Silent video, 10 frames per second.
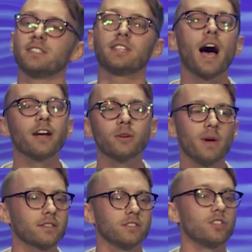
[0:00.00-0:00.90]
entire
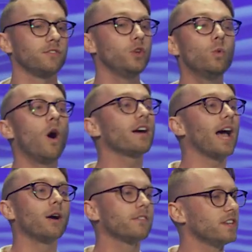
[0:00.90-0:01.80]
message, if you walk
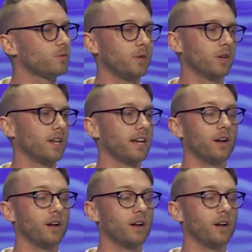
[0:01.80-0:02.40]
out of this building